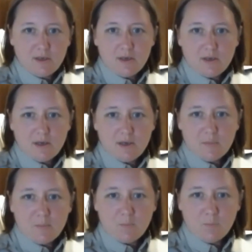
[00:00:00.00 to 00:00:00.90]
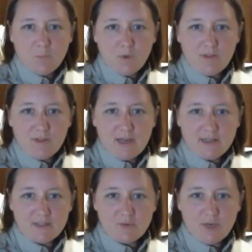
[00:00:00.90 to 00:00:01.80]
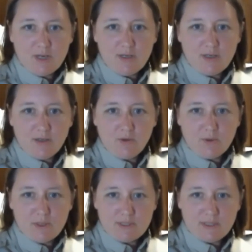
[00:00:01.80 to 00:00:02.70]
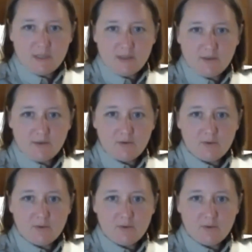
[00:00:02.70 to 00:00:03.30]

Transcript: With acid rain increasing